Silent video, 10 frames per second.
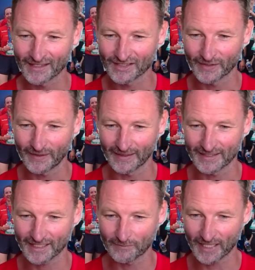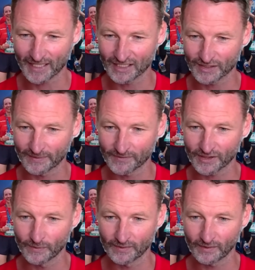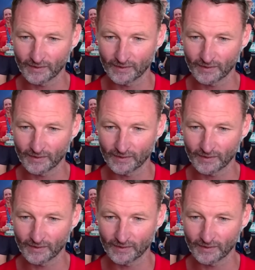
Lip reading: So anyway, let's get back into it. So